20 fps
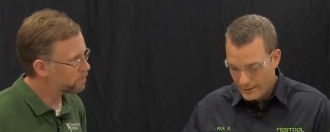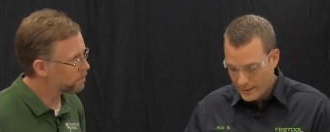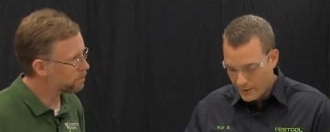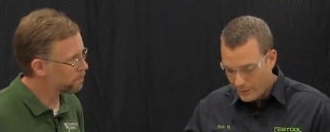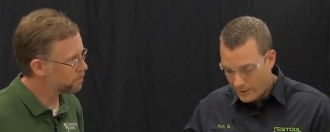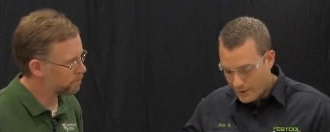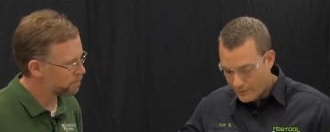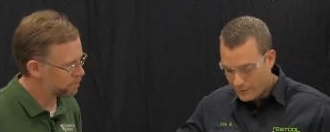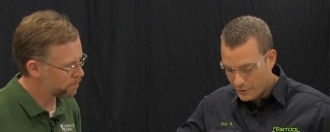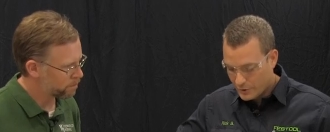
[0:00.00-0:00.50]
Speaker 1: Now
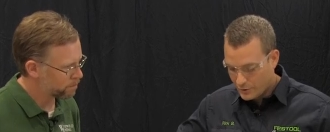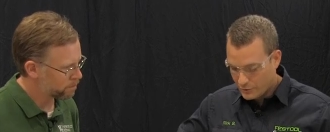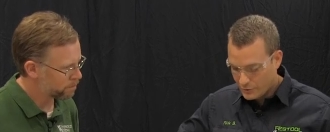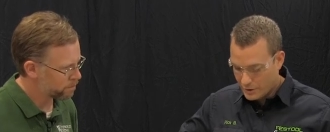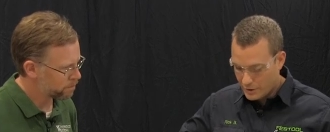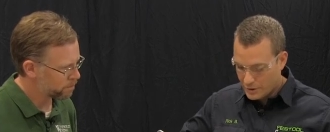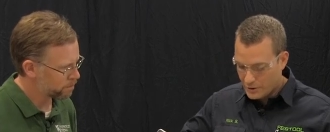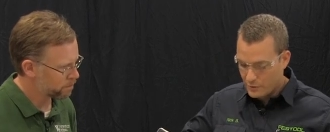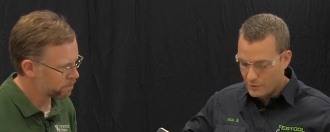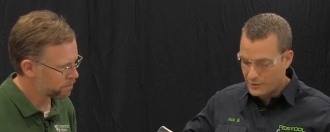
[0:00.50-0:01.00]
we have a
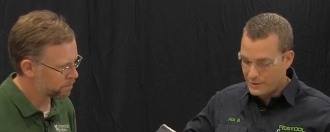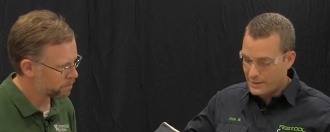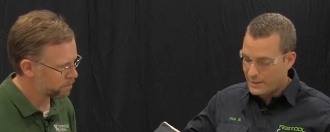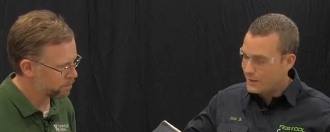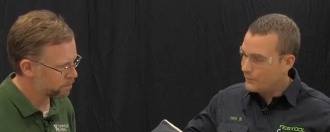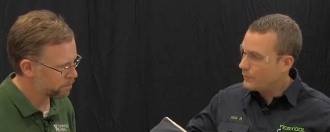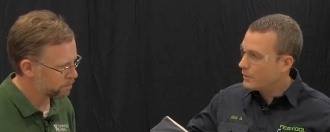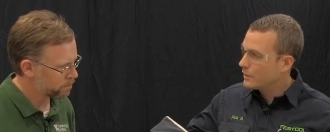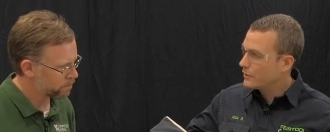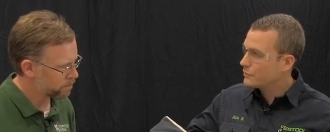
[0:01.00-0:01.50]
traditional
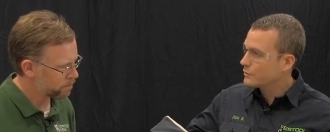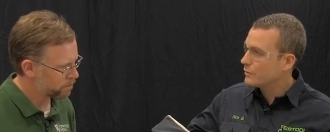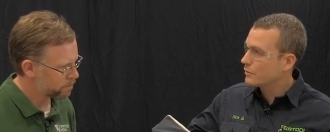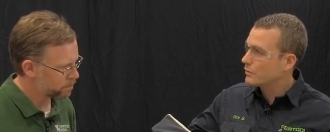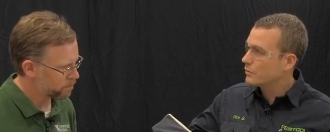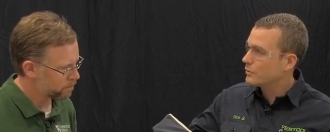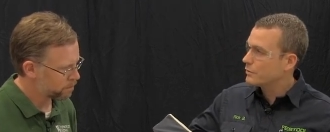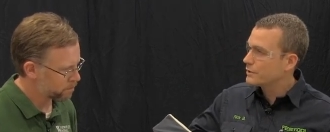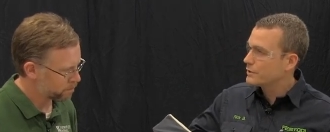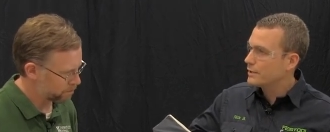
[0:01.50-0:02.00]
sidewinding
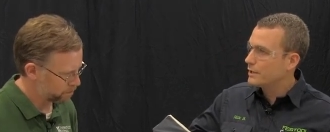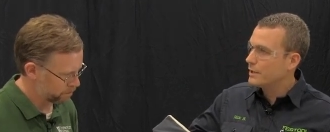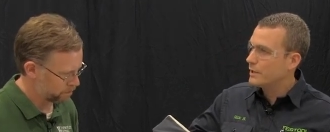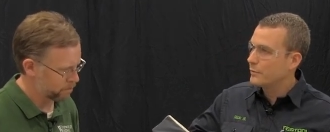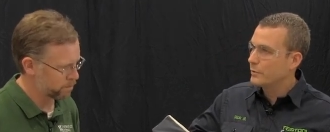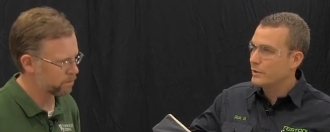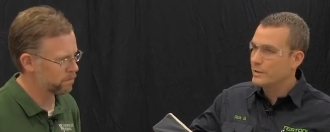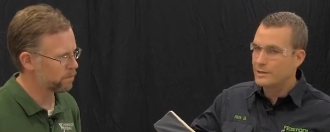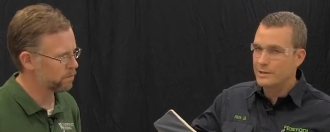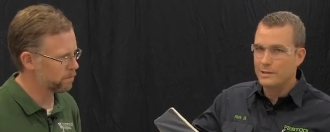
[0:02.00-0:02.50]
circular saw
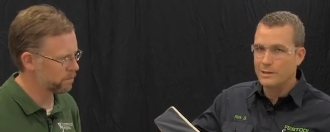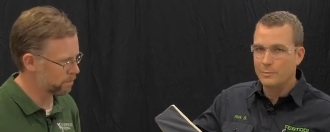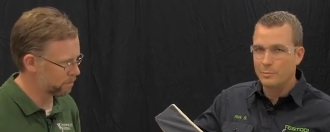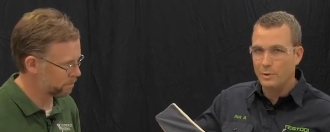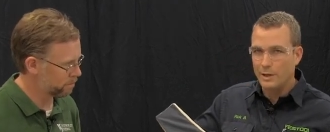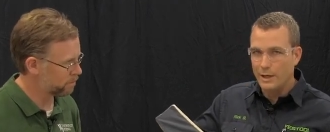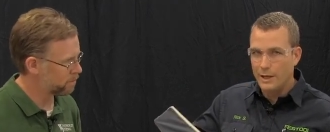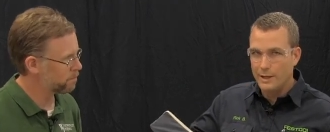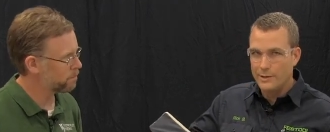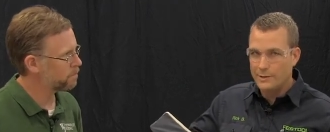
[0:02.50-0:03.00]
where you see the
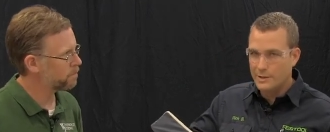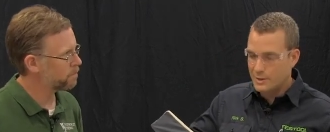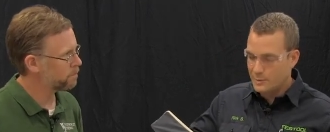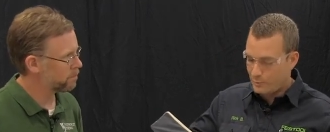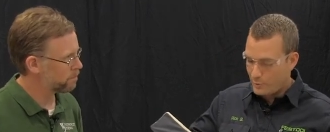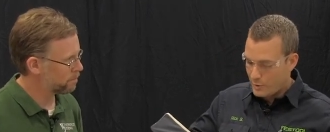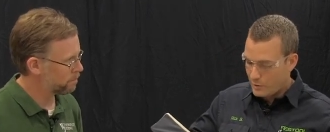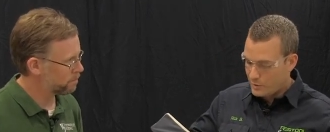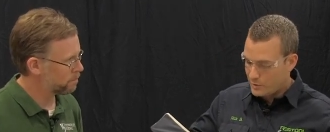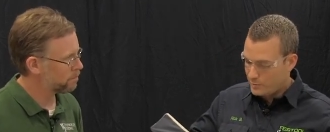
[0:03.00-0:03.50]
blade is
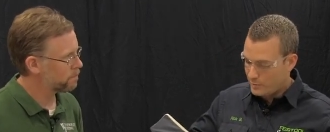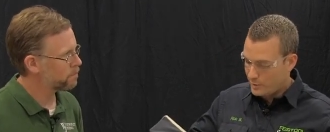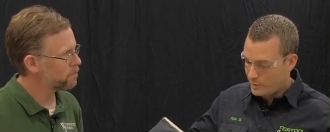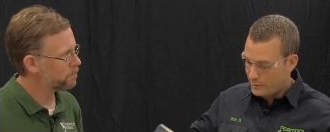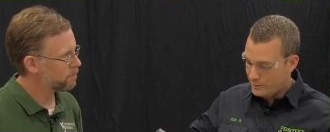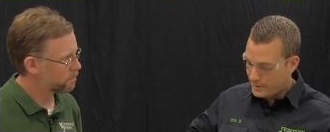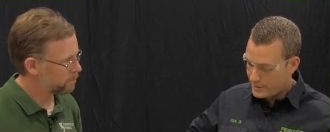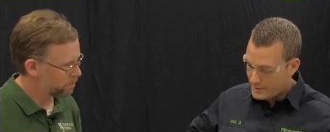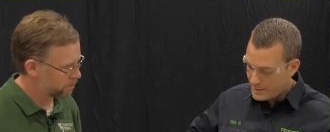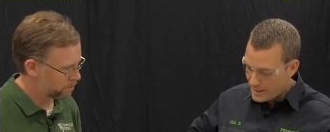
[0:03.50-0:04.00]
exposed
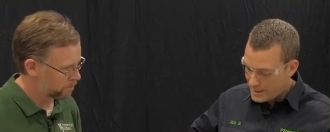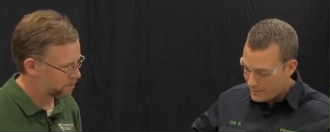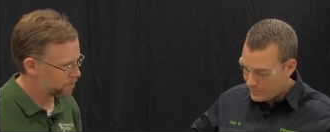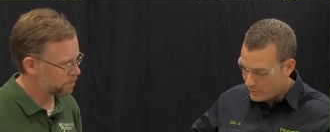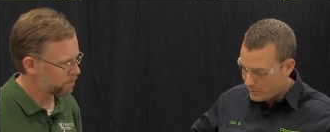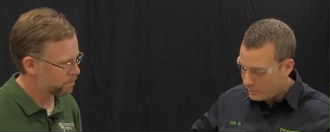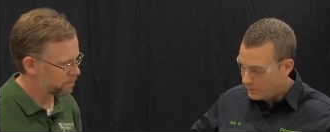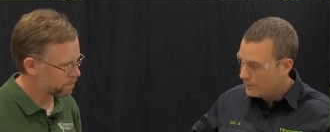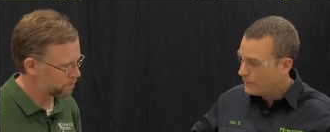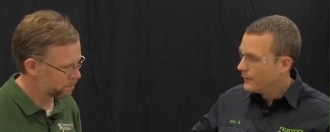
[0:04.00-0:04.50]
below the
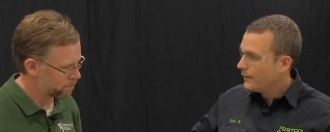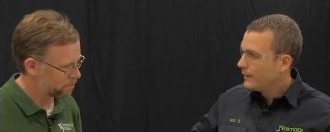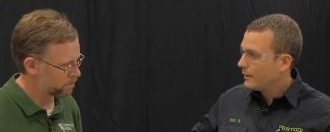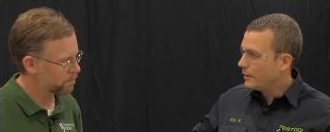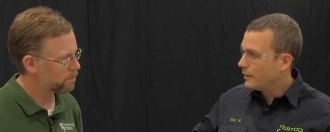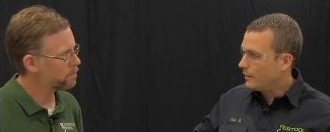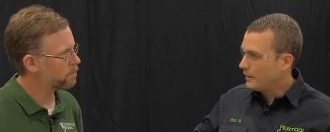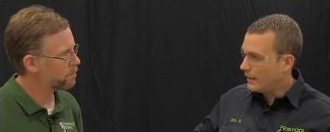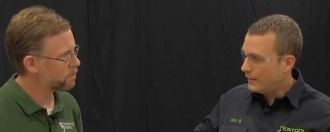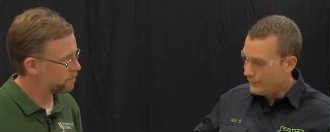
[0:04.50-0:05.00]
table, you
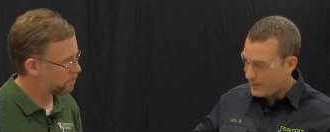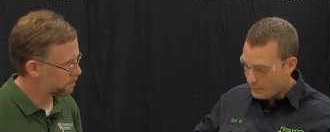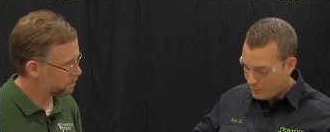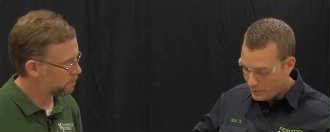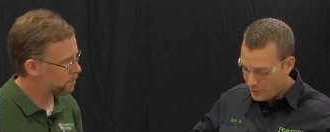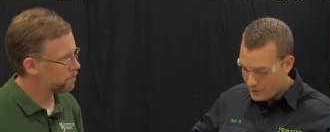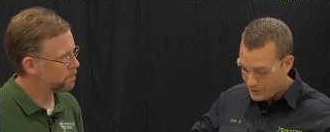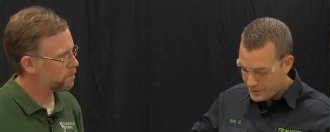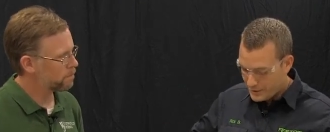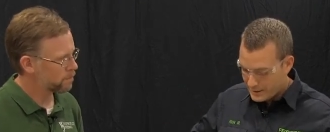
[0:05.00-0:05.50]
don't have that
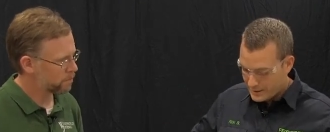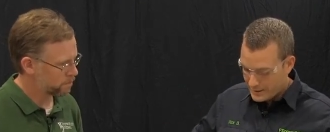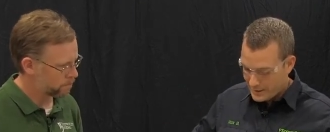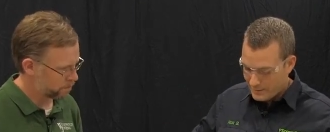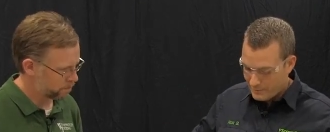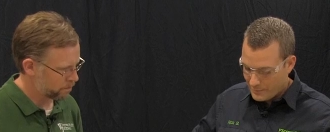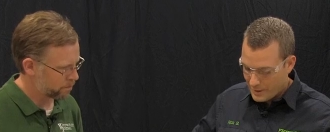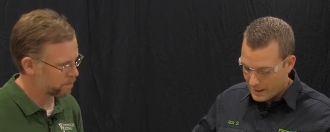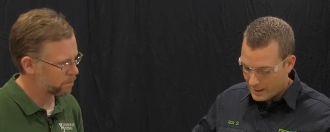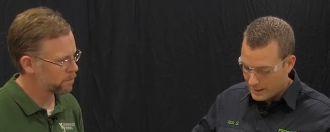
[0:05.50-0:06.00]
plunging
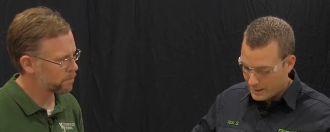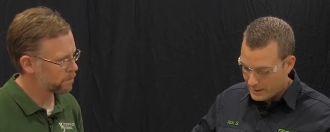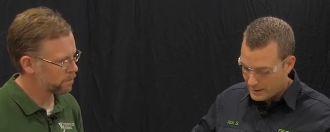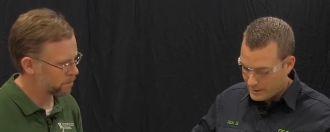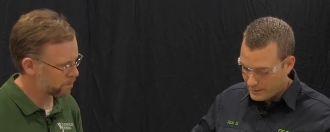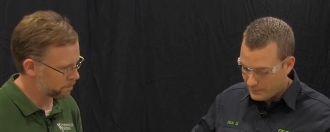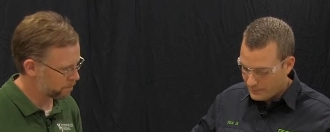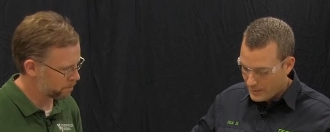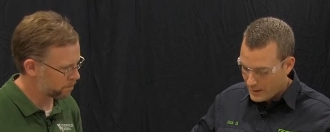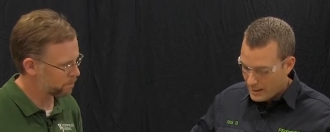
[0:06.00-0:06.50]
type
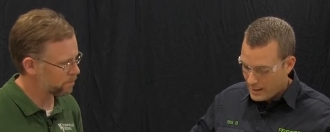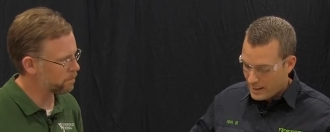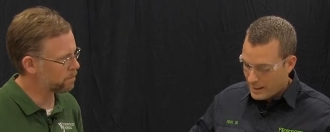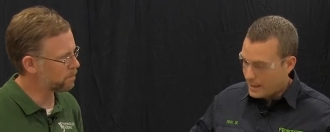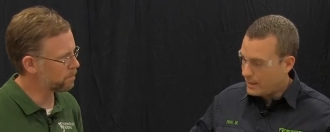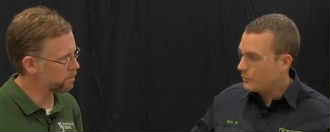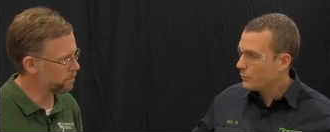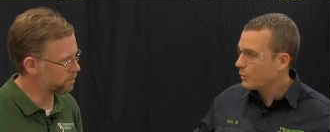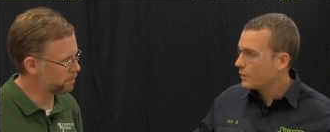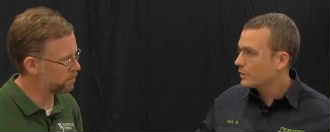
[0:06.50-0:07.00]
mechanism,
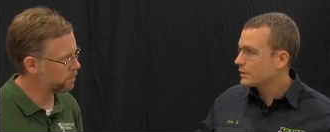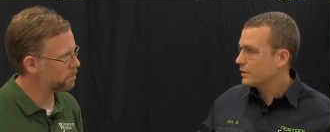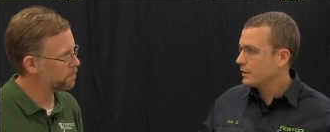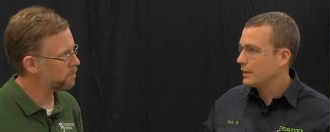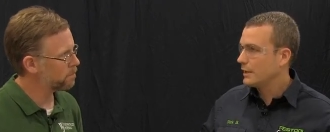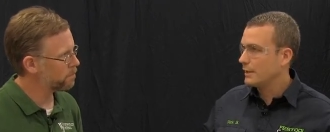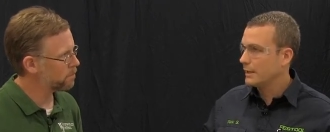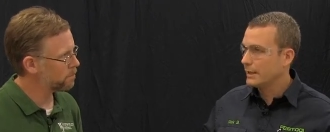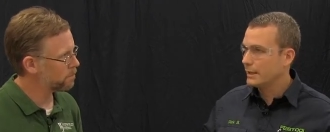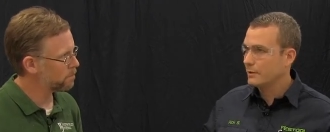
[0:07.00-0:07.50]
and it works a
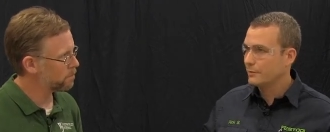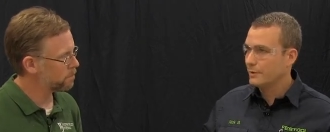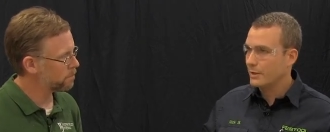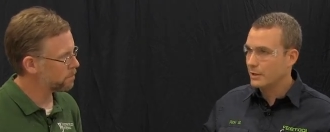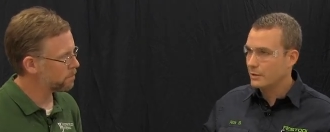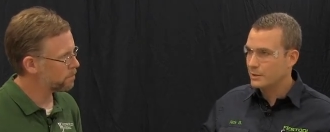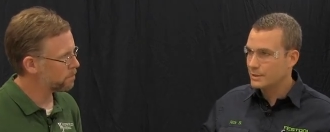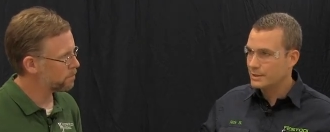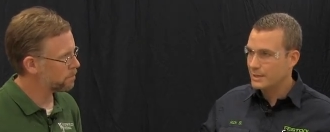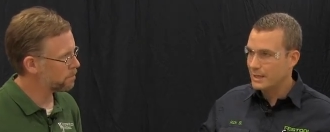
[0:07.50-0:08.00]
lot like a
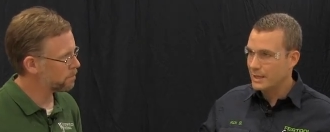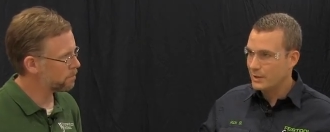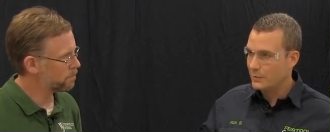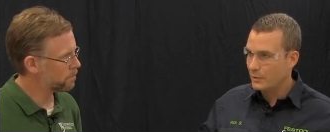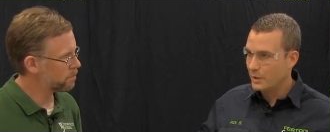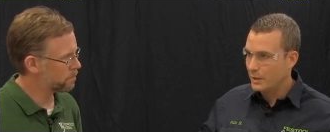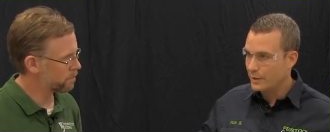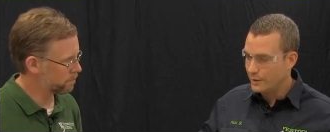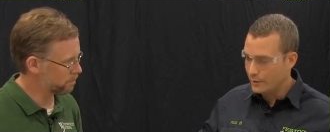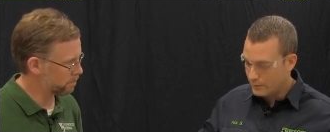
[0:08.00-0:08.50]
regular
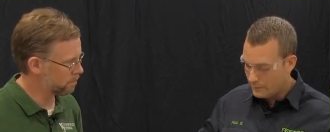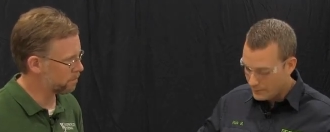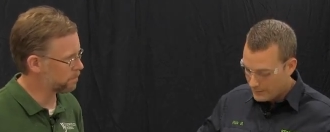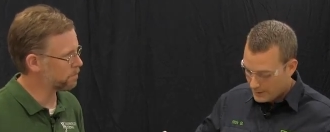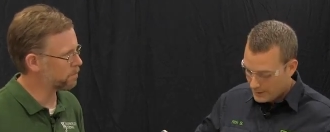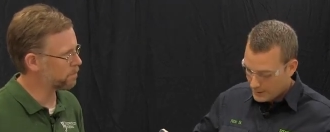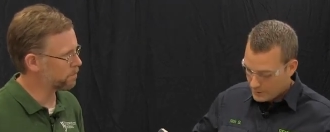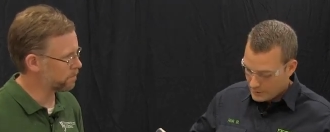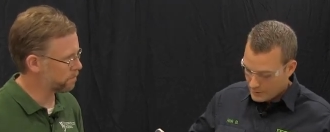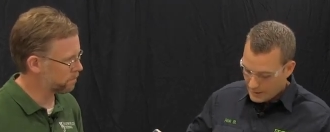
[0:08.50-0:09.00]
sidewinder.
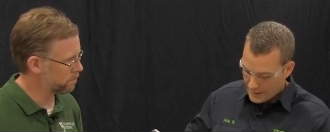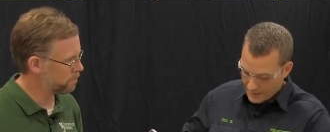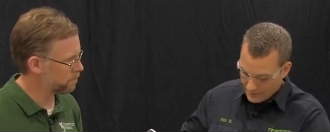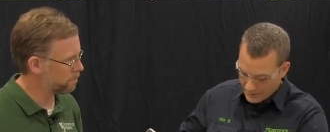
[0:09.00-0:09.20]
So you